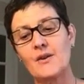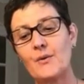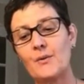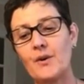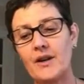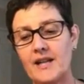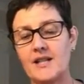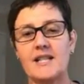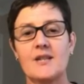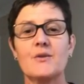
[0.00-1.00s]
So what I
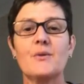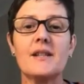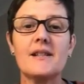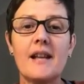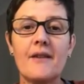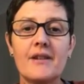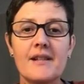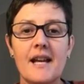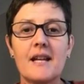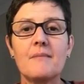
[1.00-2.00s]
actually do is
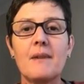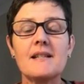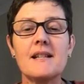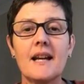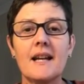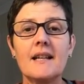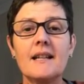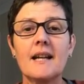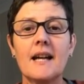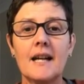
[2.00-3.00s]
every second
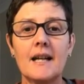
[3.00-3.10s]
Monday,